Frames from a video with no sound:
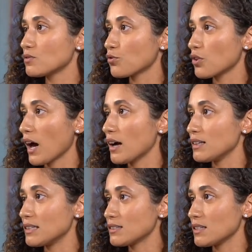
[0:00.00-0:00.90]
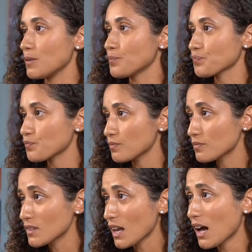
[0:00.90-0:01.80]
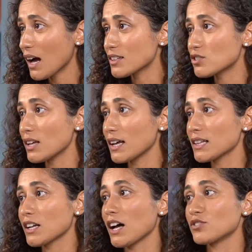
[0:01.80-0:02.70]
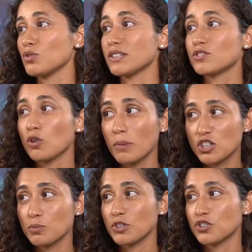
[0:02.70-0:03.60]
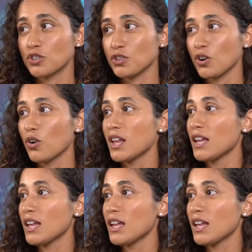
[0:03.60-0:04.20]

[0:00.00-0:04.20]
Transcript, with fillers: for that. Let's see. Alejandra, so much material.